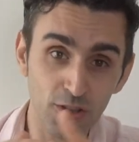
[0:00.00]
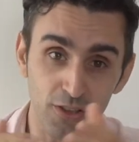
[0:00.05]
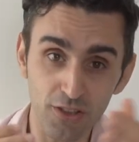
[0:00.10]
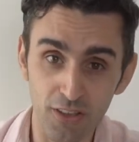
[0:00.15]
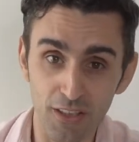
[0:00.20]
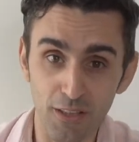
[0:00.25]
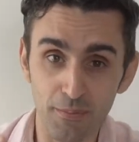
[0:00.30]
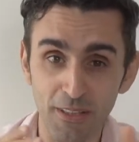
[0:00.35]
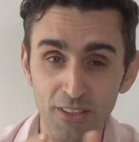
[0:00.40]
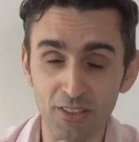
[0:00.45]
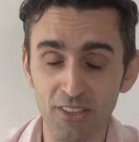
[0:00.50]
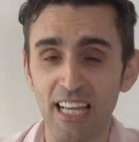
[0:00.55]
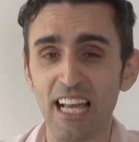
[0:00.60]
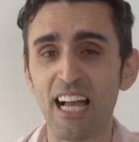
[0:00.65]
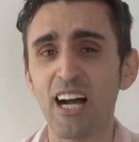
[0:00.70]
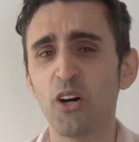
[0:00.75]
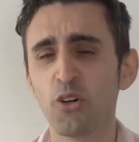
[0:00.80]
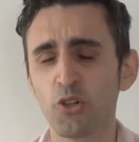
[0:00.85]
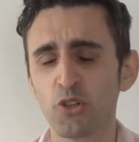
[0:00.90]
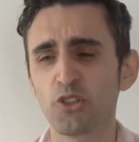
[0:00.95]
So it depends on
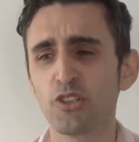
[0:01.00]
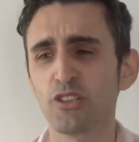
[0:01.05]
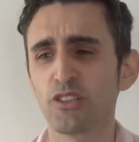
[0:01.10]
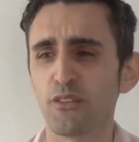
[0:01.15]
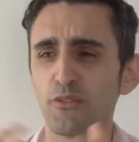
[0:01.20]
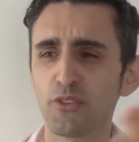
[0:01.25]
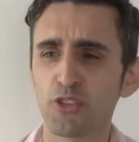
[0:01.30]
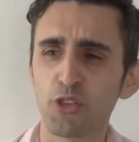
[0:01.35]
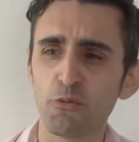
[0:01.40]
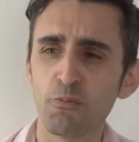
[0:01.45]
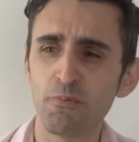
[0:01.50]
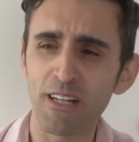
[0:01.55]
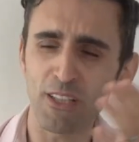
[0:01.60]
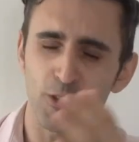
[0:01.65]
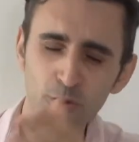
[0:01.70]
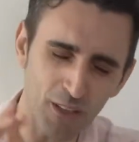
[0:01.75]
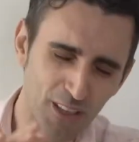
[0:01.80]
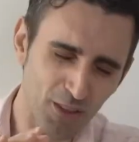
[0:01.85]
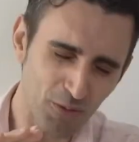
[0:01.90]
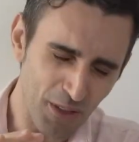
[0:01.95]
how good of a Superman
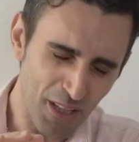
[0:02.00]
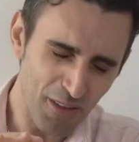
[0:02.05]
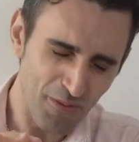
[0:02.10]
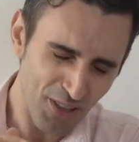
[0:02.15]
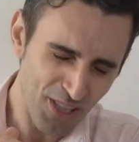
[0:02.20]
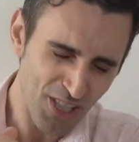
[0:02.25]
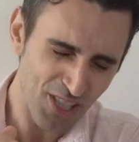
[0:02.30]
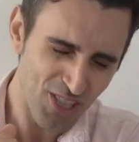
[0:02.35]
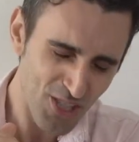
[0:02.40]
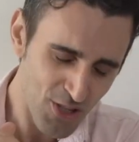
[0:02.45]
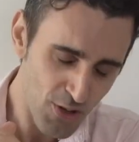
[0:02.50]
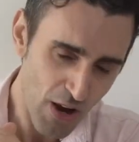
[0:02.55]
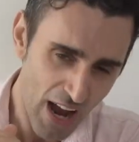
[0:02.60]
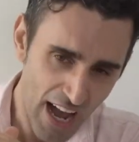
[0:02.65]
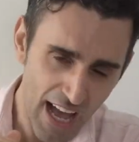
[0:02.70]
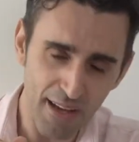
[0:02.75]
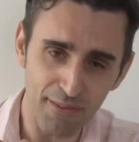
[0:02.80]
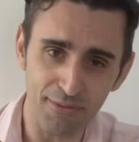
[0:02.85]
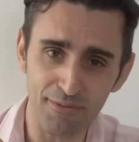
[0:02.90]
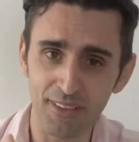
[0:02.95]
2020 vision you
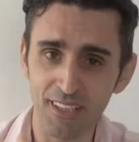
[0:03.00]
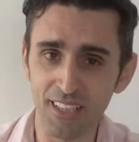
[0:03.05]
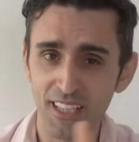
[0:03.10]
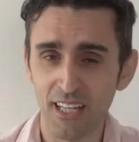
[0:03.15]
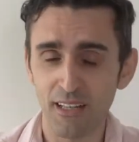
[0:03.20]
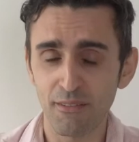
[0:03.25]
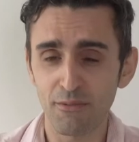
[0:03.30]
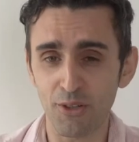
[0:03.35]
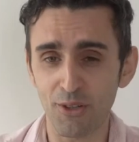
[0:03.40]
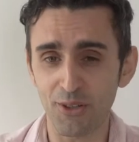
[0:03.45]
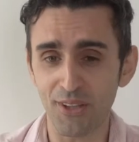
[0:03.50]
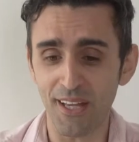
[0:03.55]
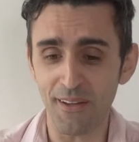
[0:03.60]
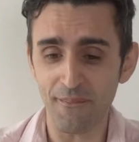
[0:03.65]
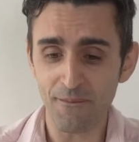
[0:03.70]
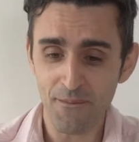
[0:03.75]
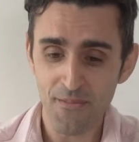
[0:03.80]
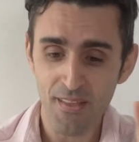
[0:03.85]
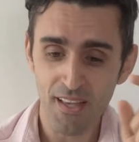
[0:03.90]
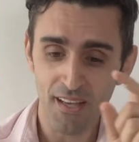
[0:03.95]
have. Follow that.